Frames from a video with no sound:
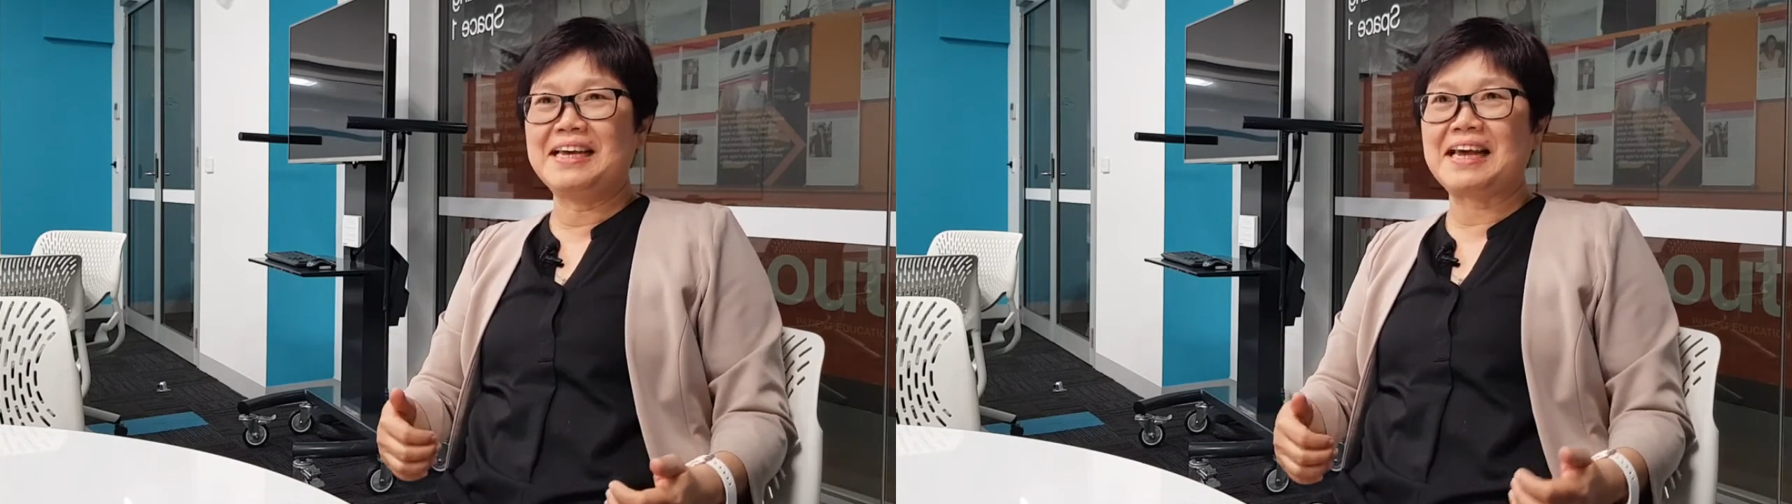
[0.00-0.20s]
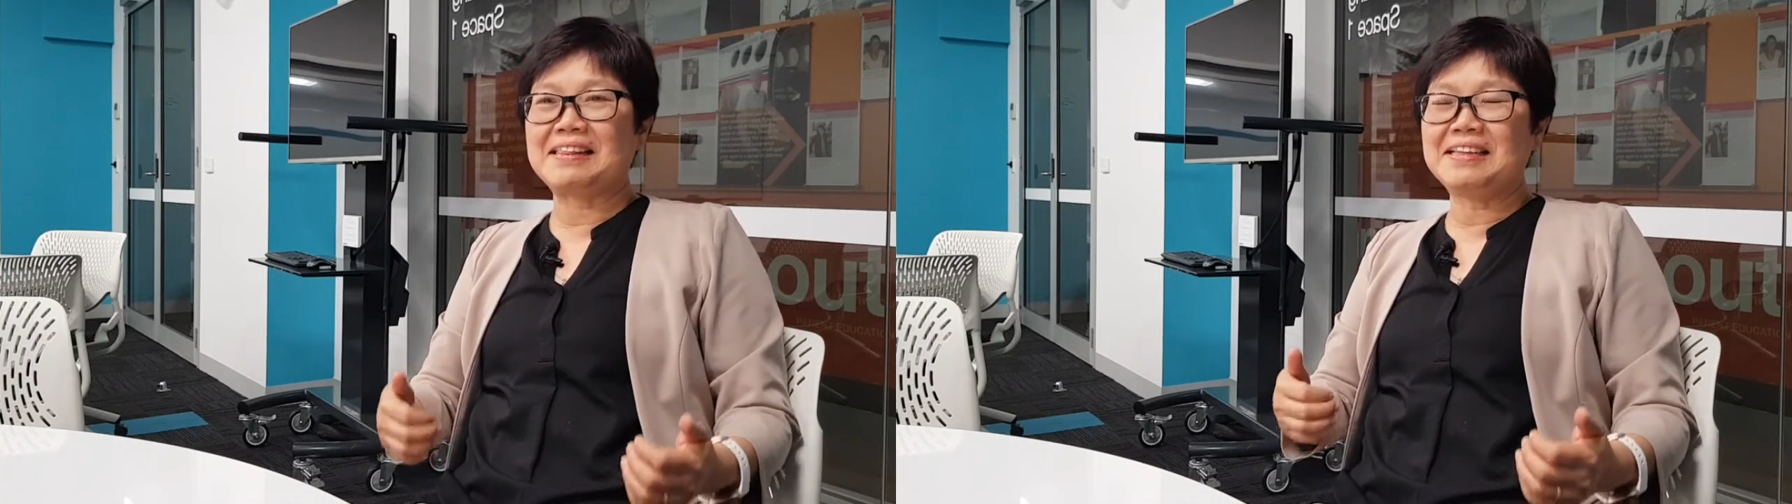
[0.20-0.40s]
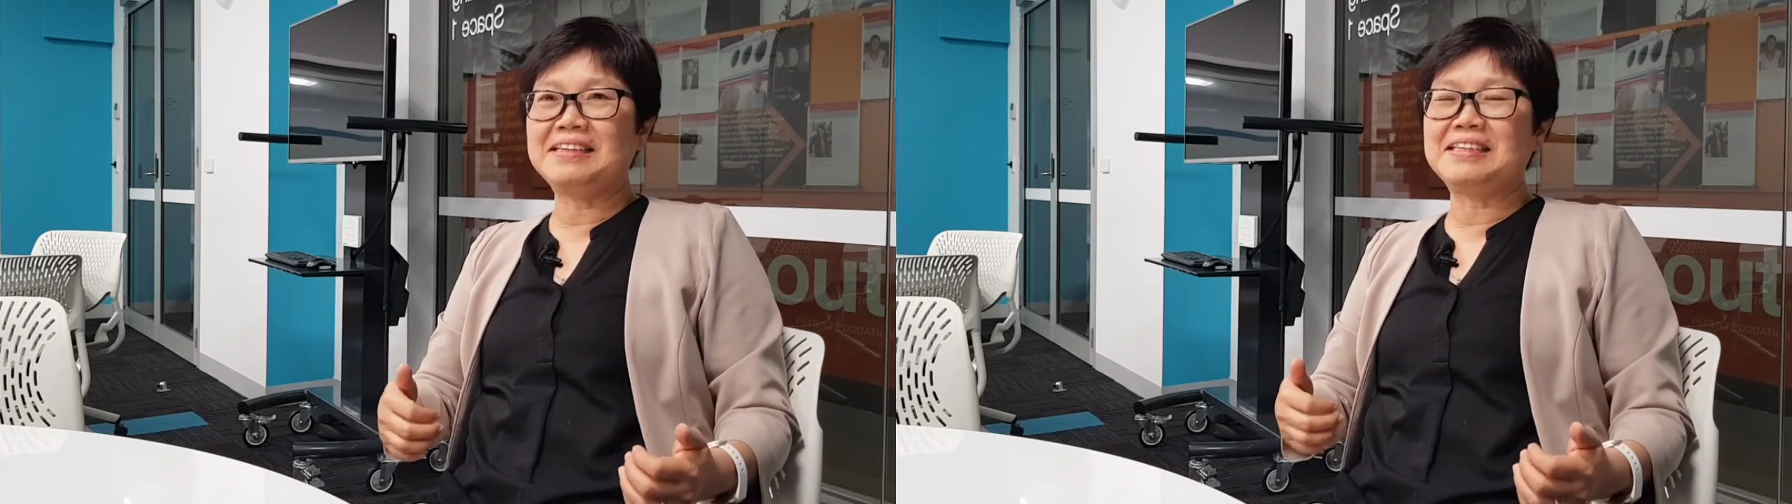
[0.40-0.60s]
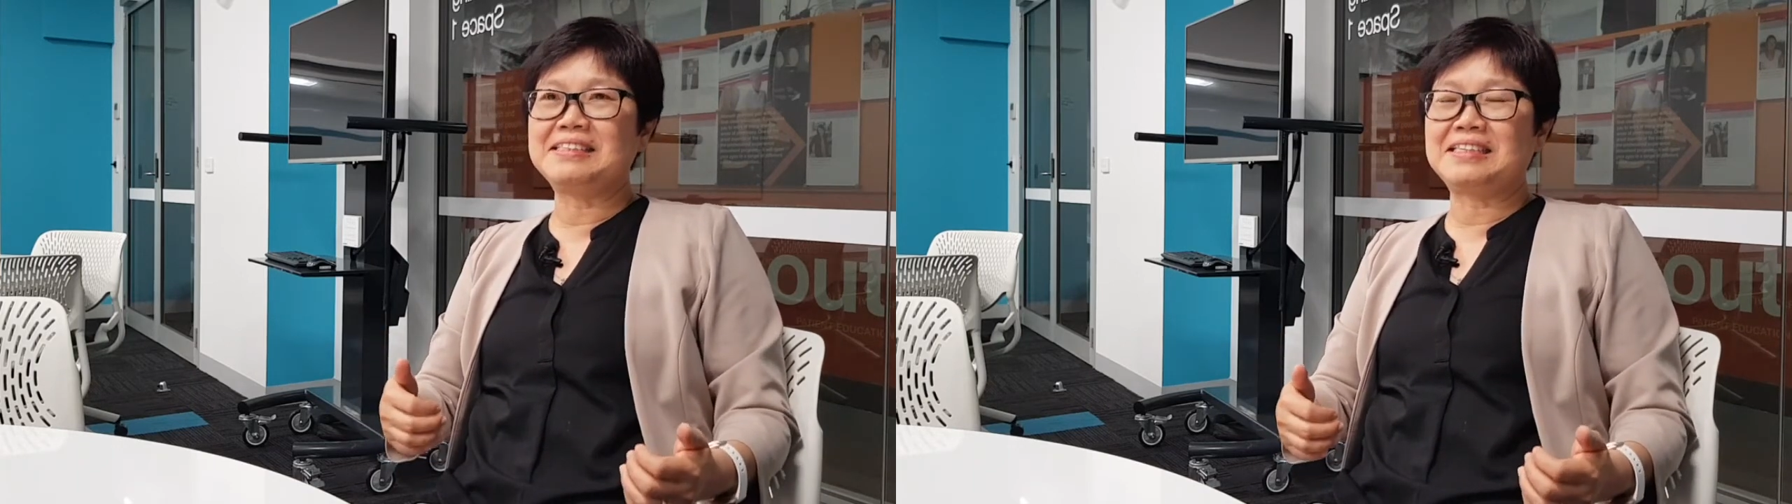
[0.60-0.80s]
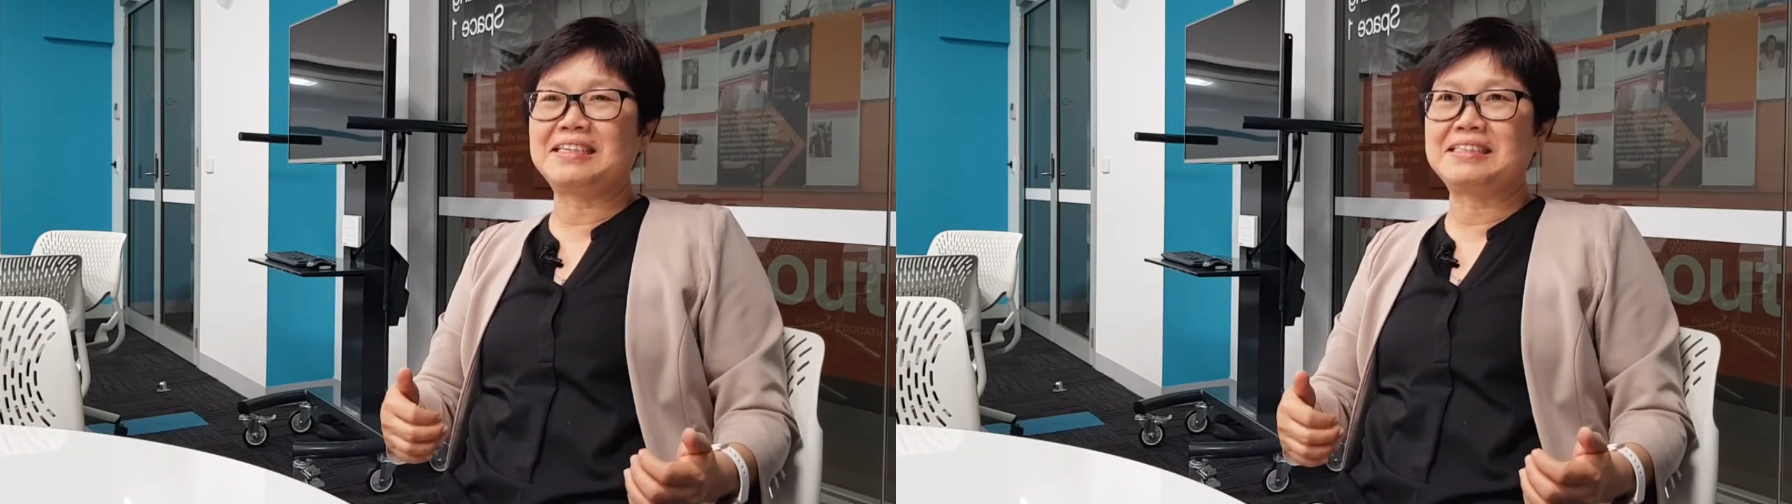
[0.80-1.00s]
I think
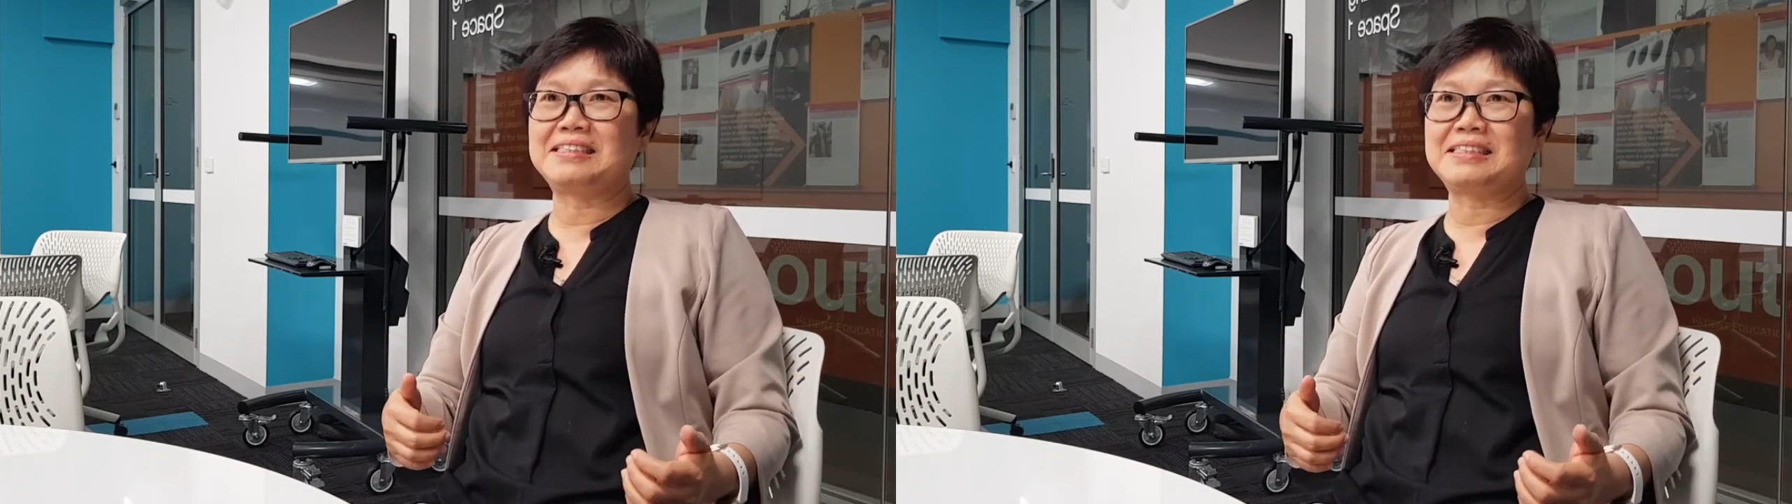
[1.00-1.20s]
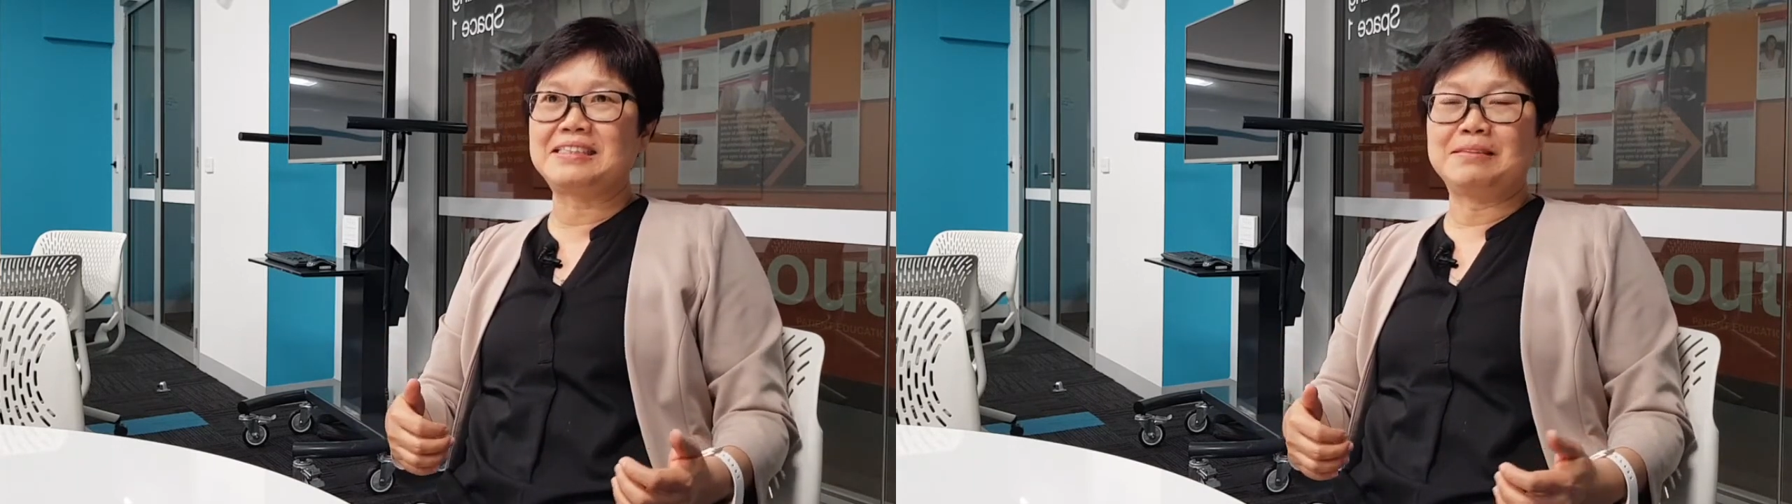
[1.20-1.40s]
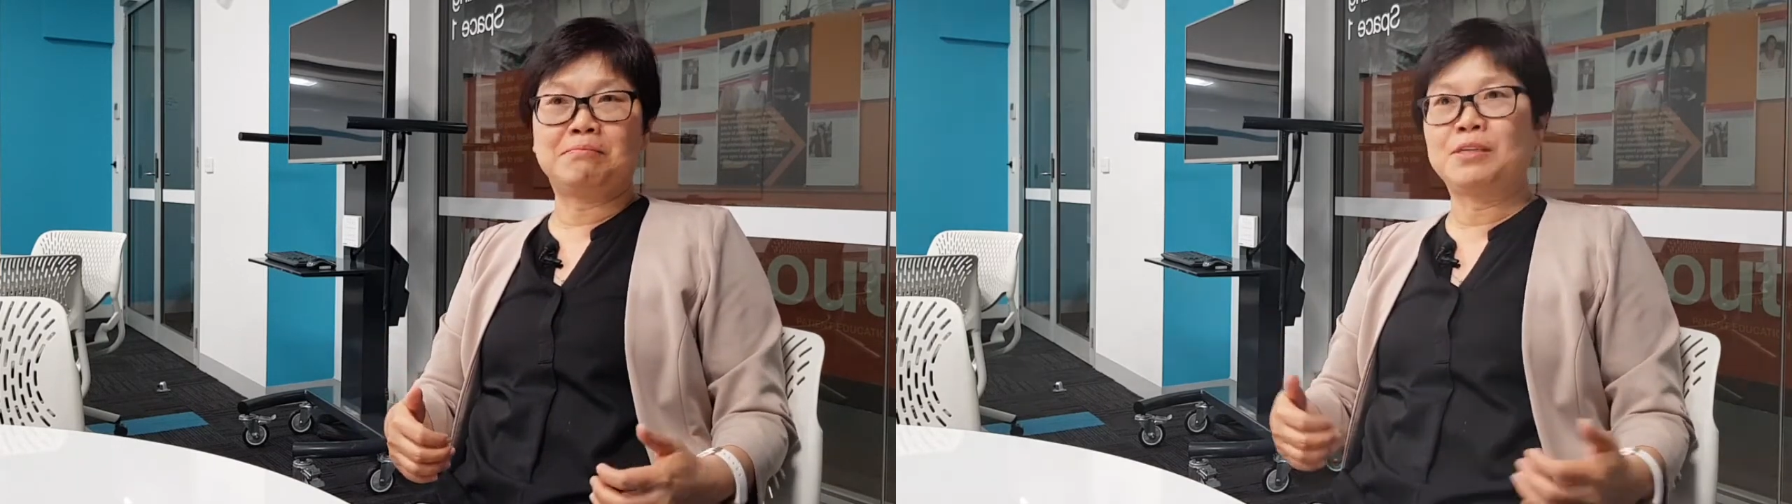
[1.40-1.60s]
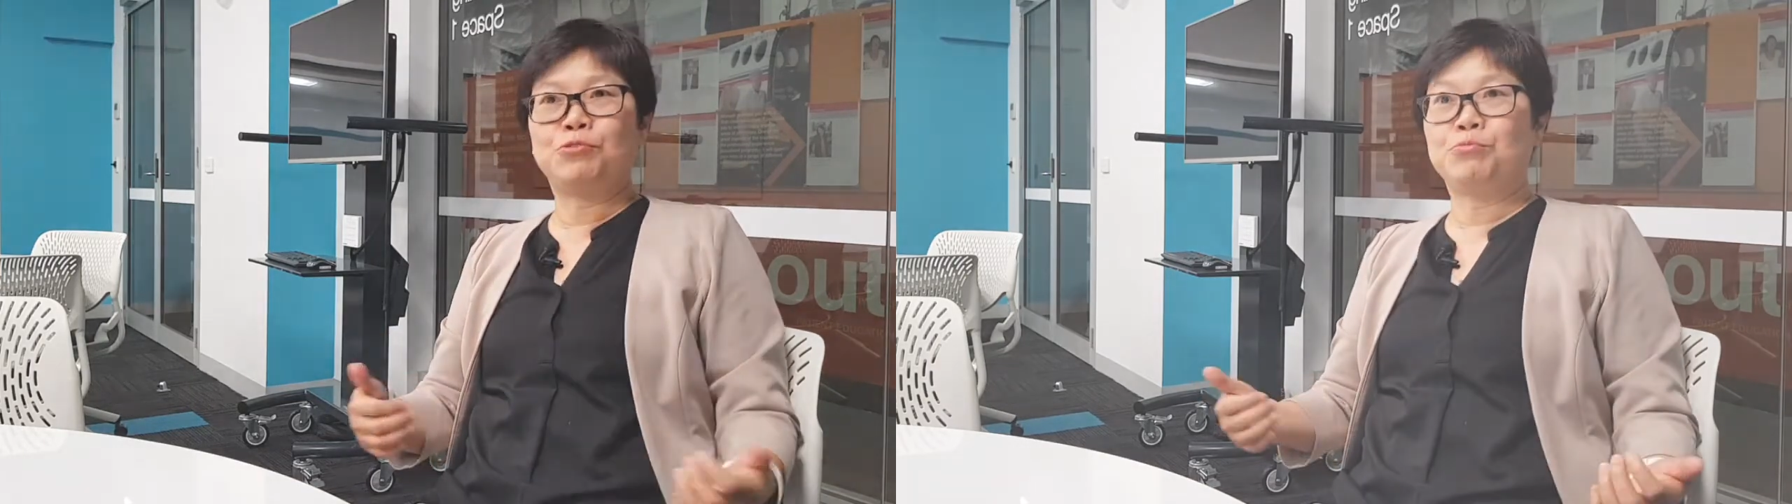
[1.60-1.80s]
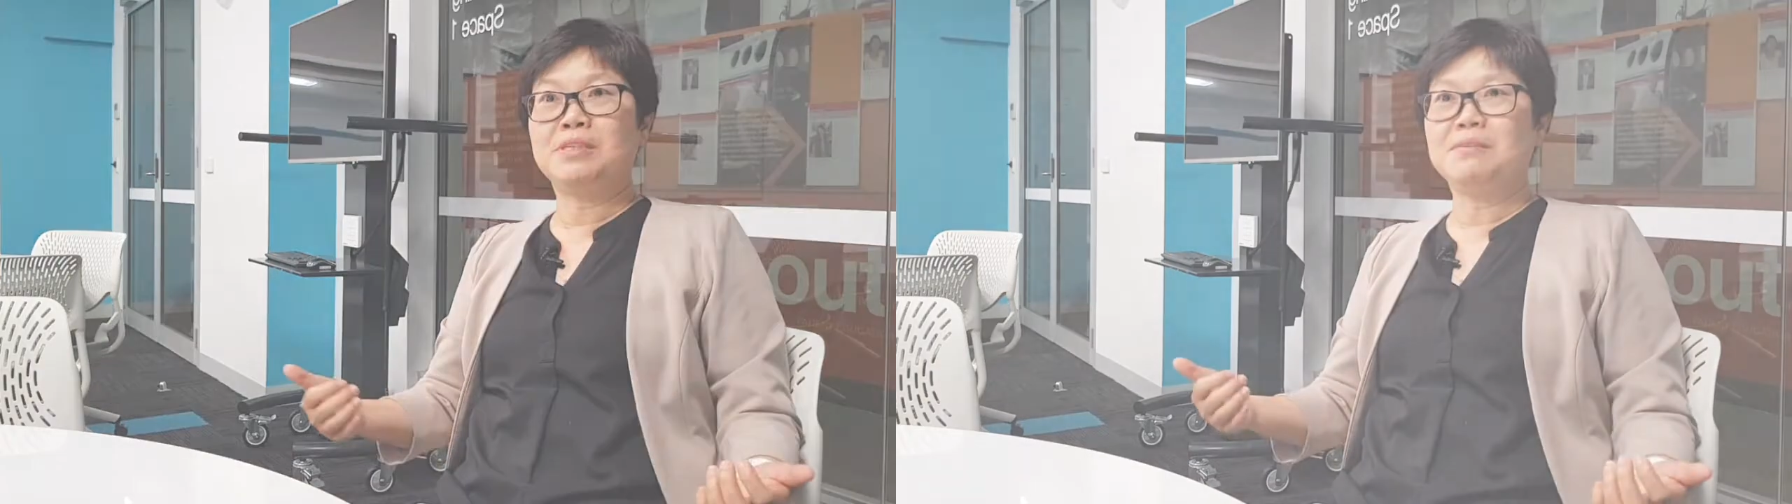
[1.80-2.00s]
this is my
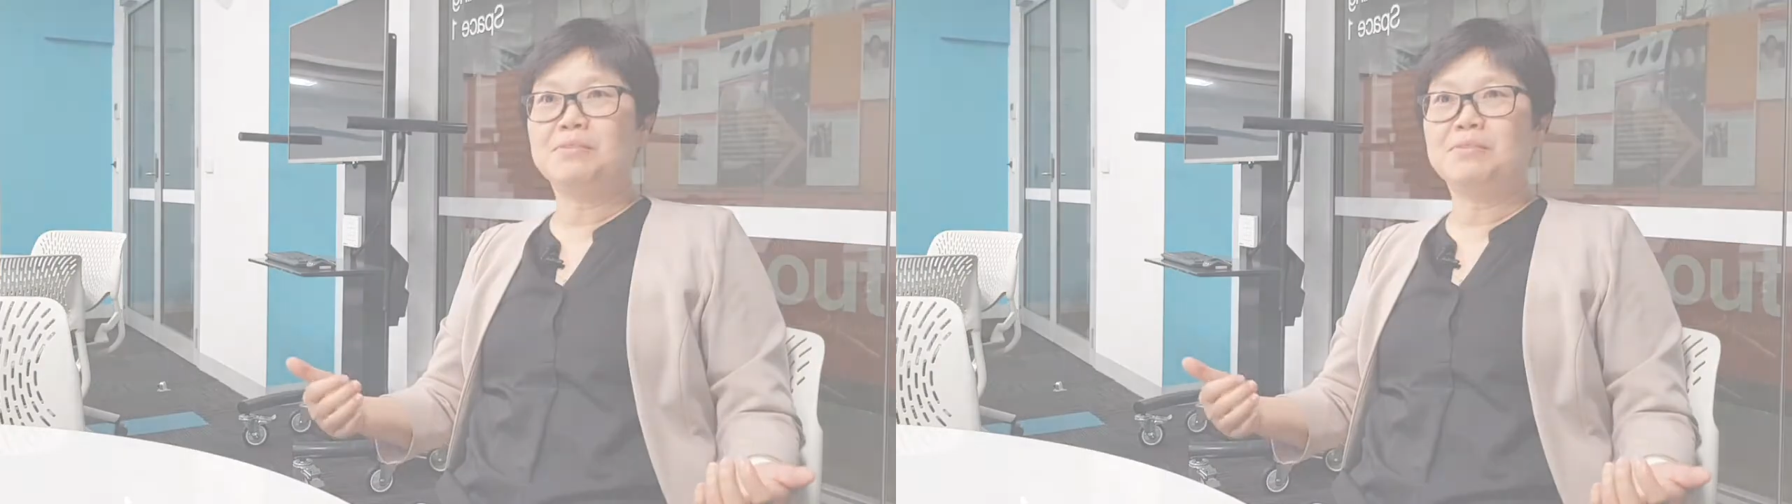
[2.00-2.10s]
dream,